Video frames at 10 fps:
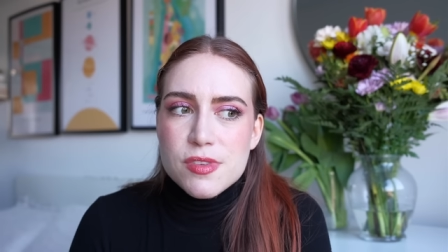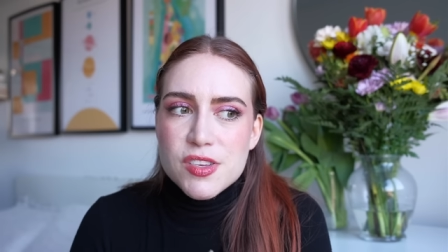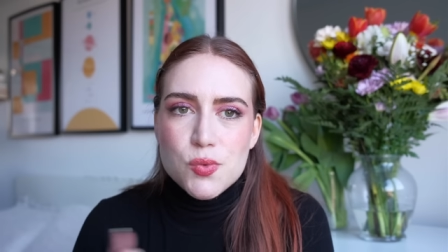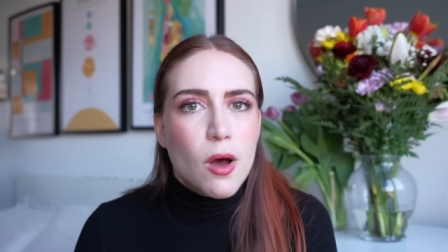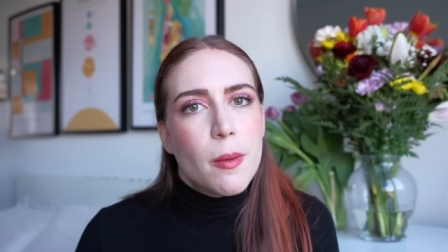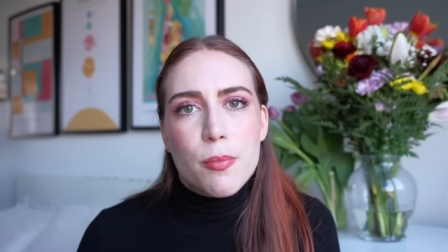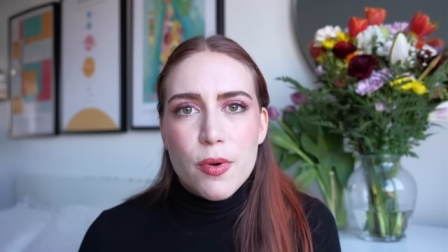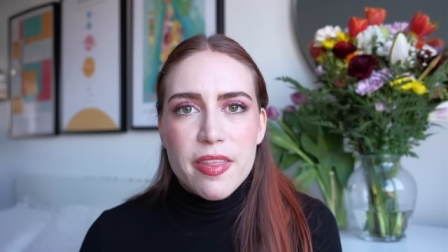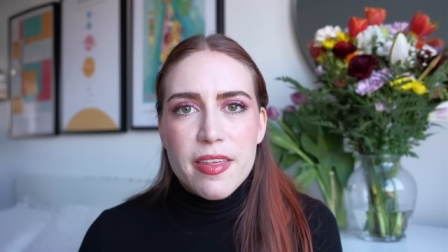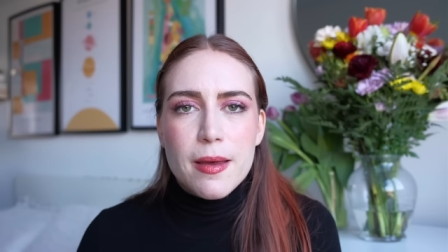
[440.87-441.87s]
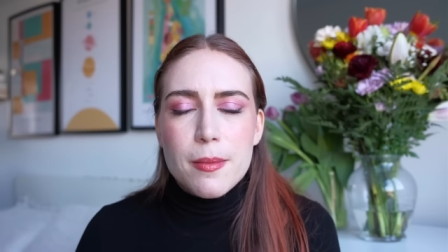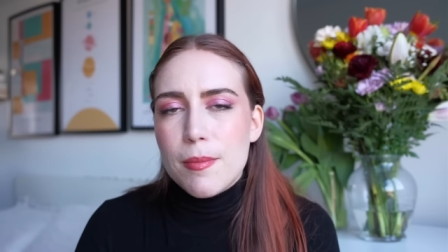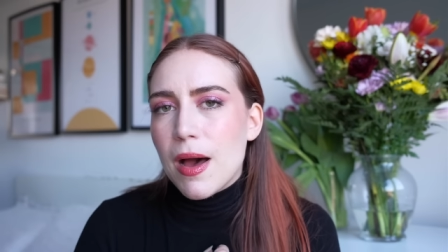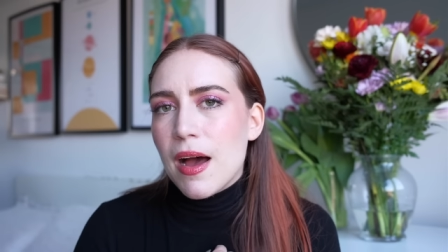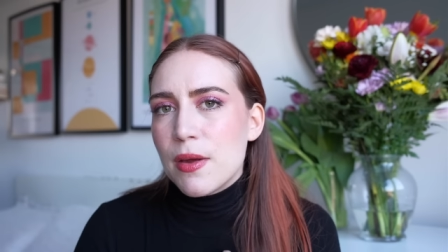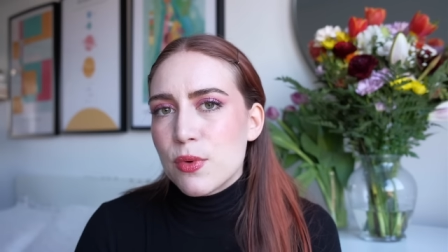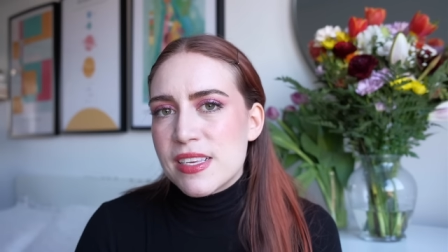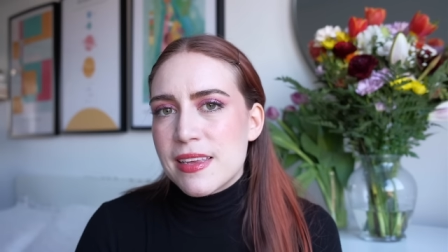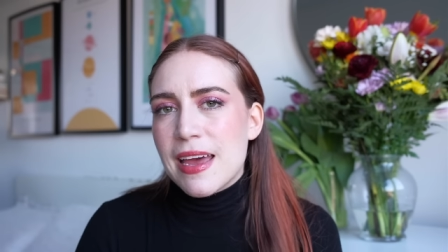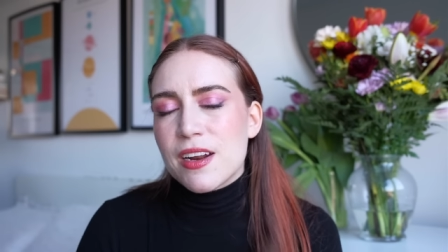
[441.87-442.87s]
swap with them. I
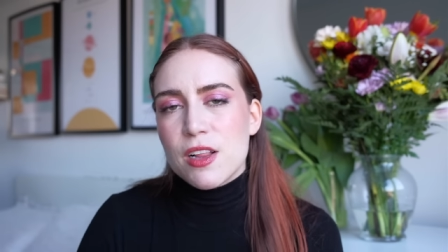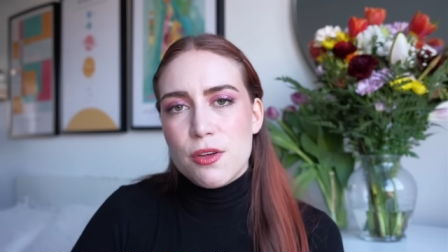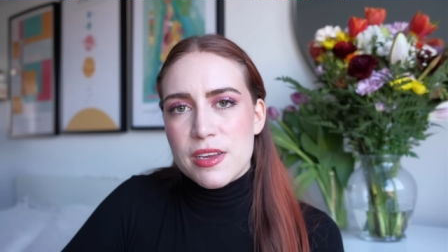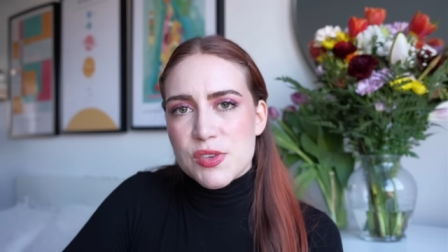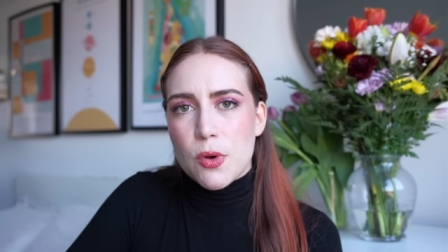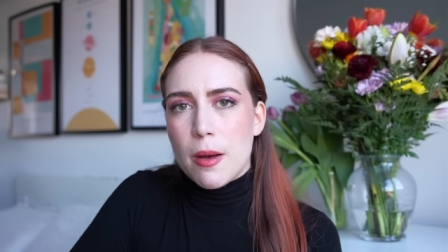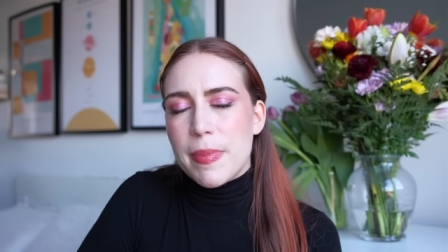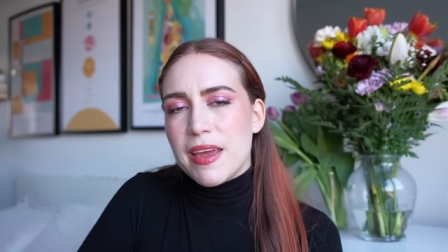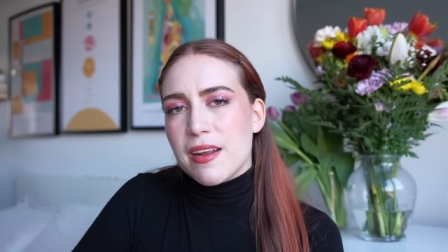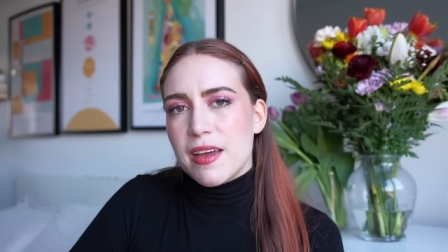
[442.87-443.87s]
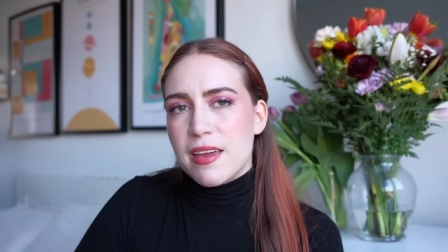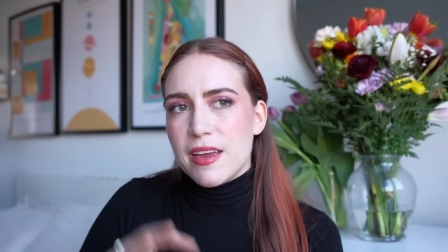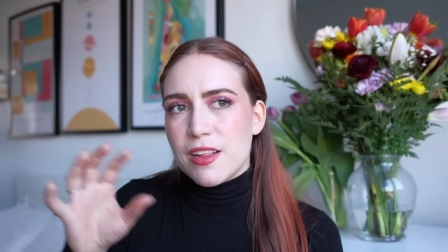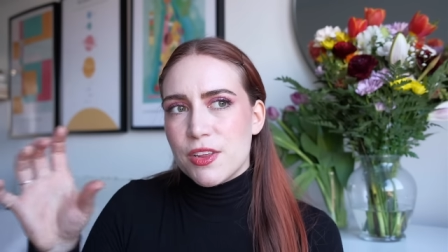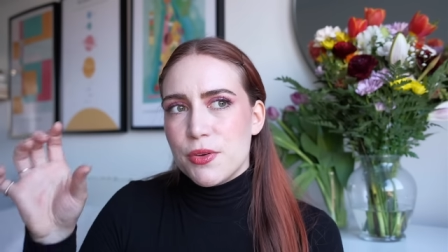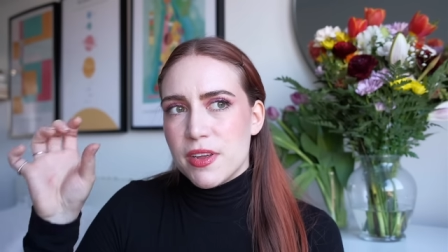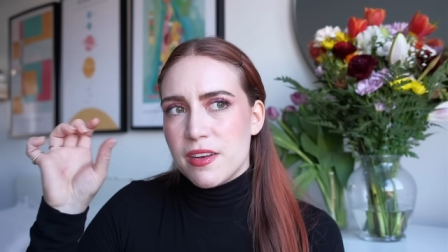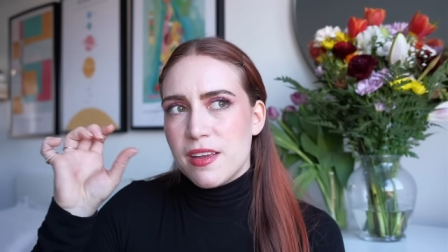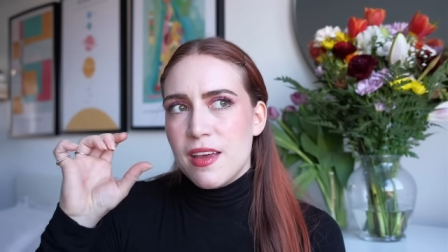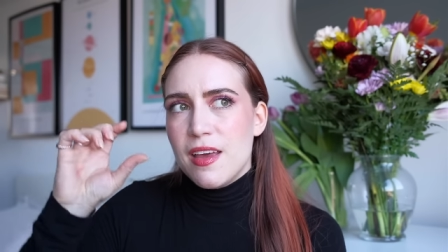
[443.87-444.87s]
recently had a clothing swap and I included
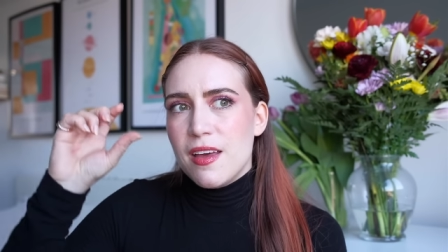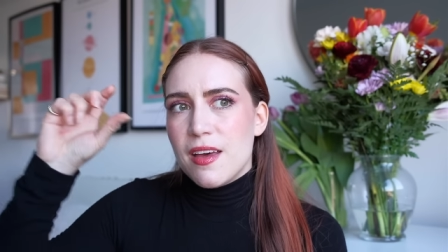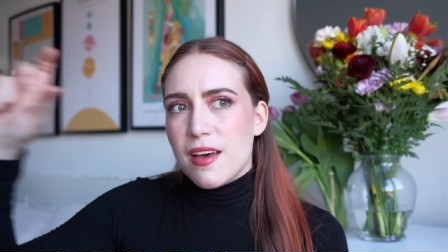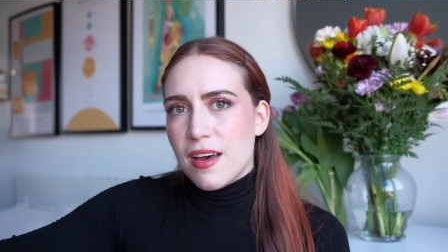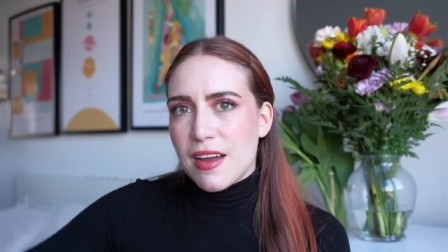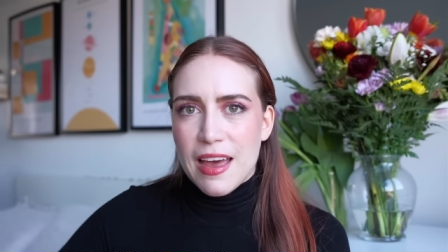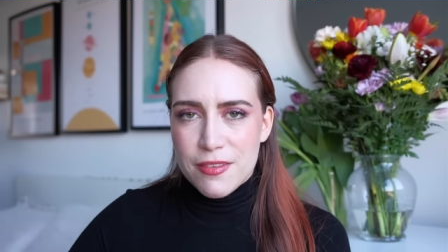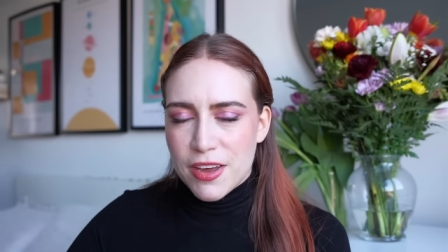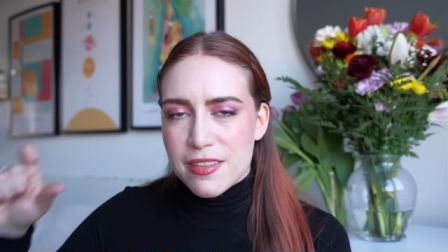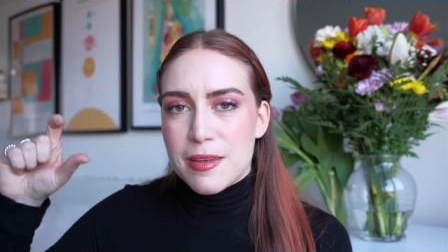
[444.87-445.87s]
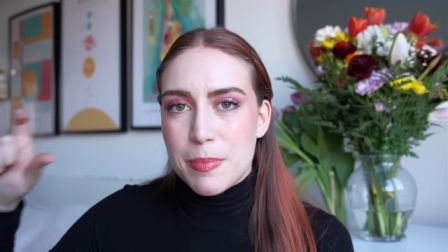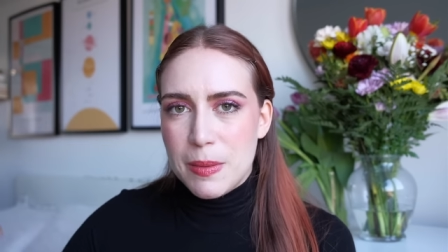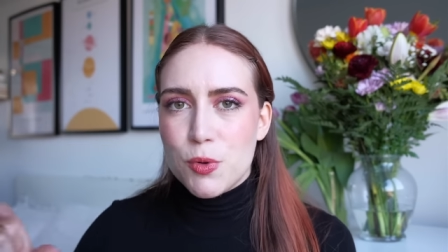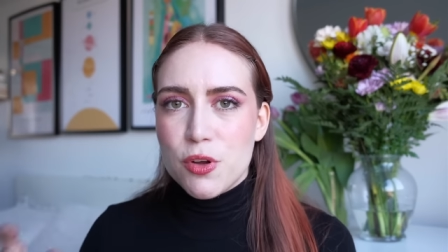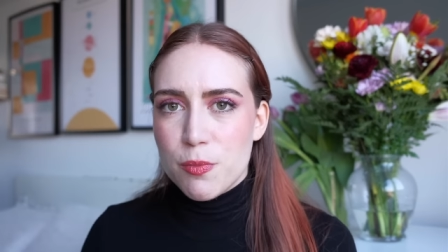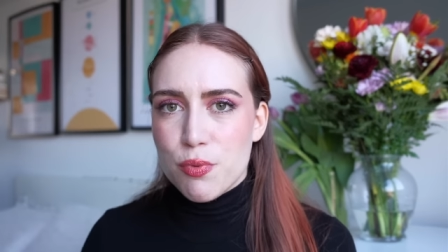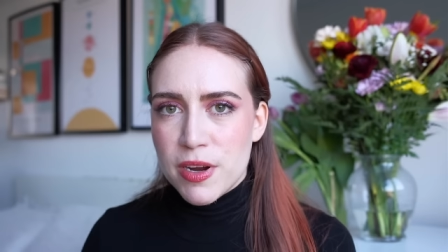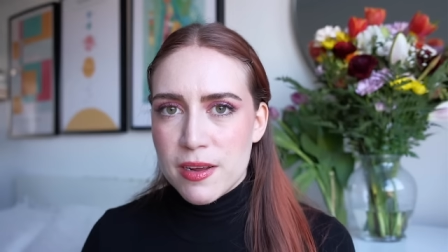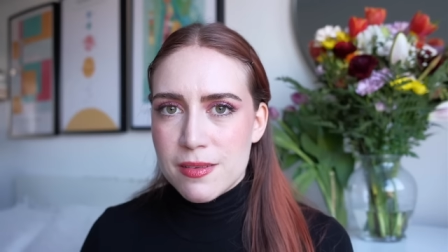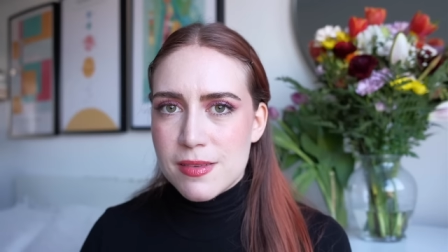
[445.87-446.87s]
a caveat that people could
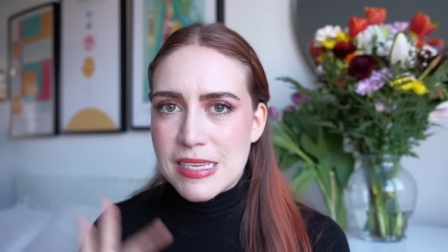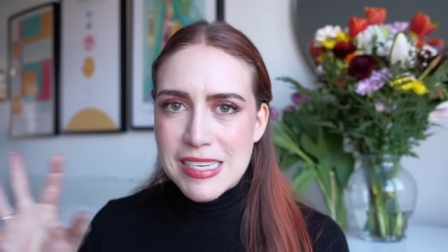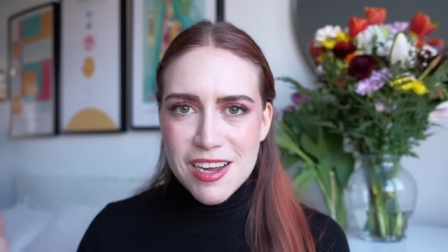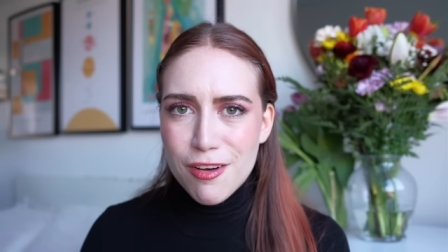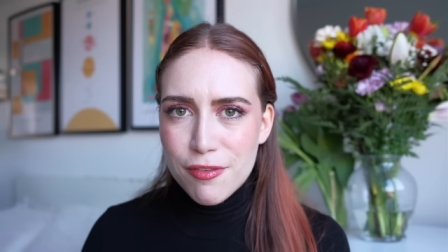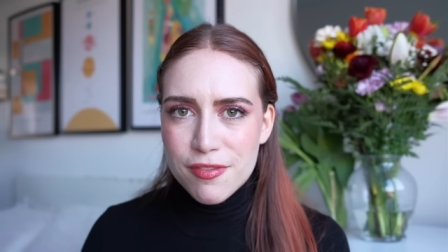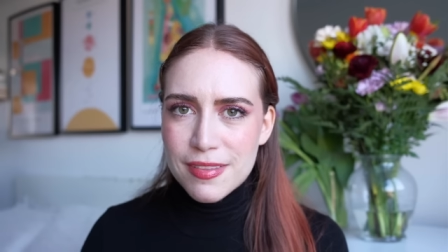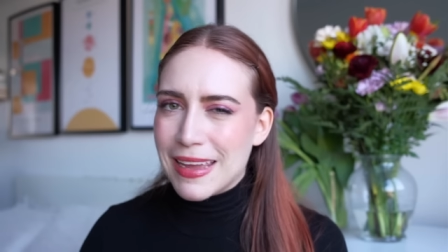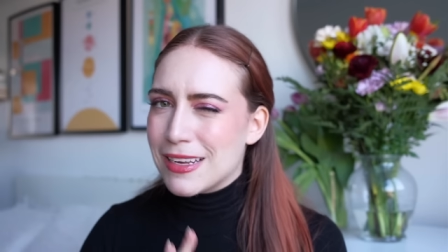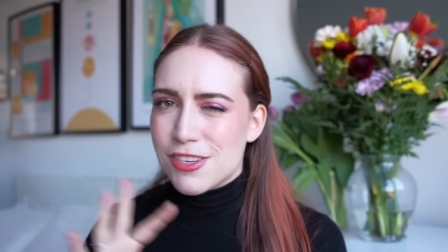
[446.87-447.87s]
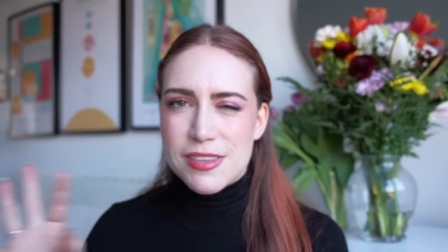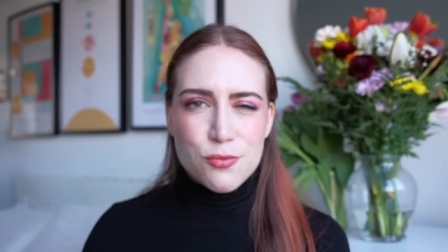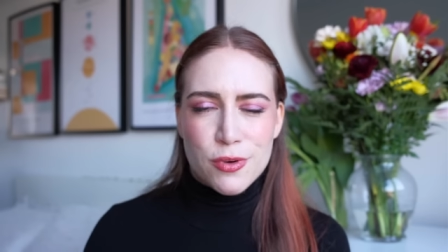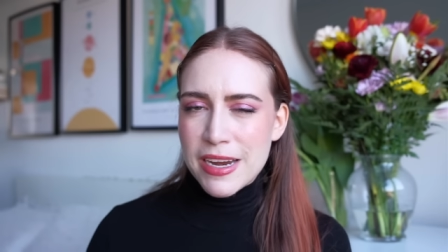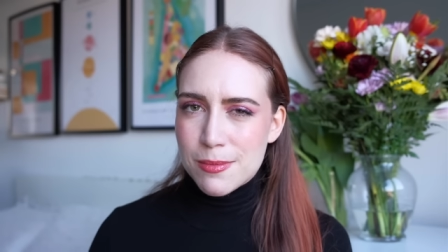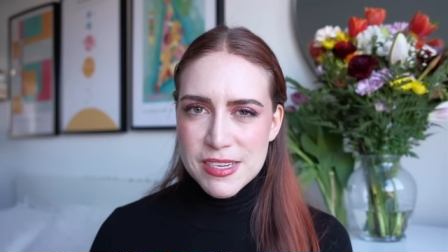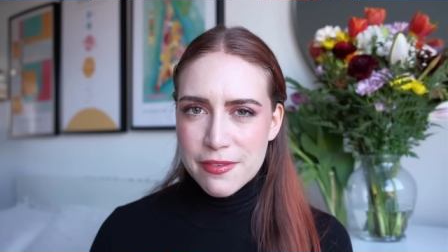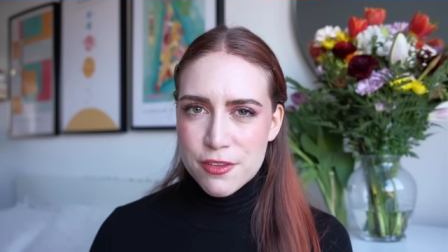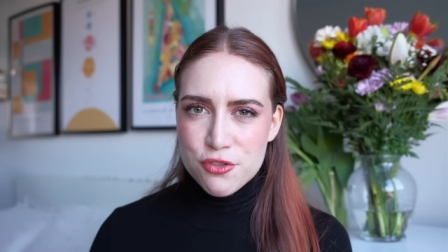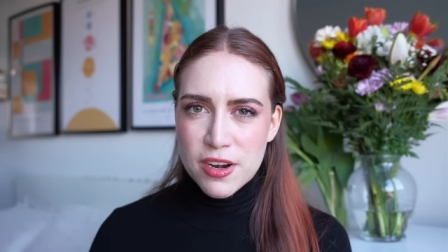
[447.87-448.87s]
bring stuff, like just random stuff
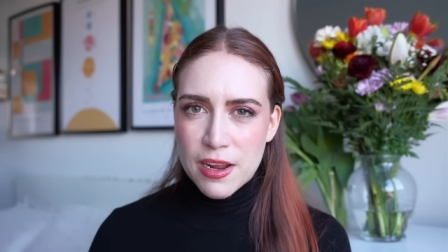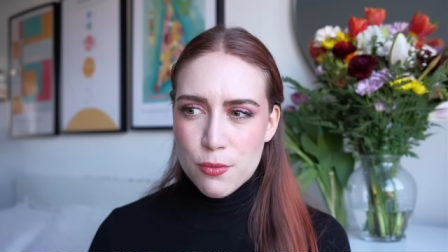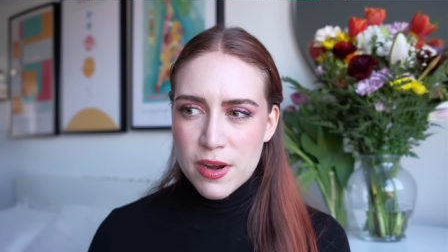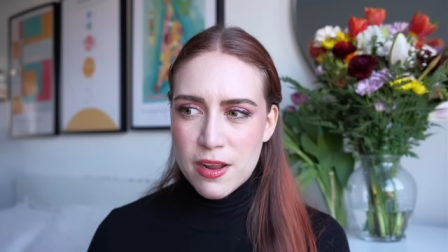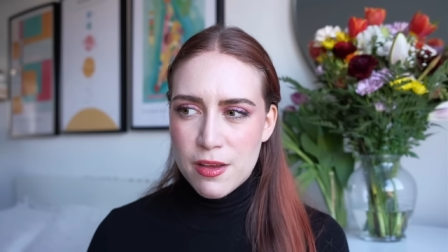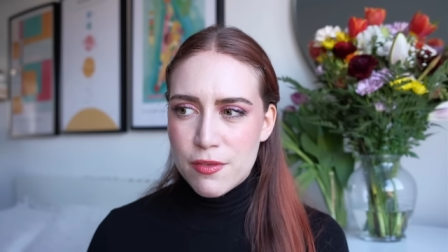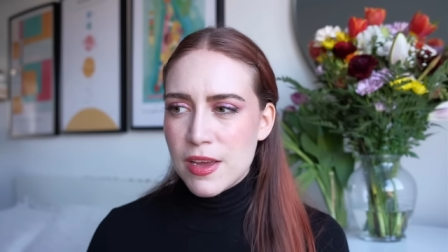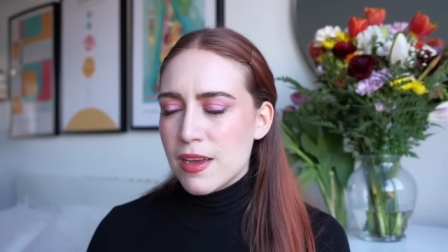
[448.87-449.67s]
that they're trying to get rid of.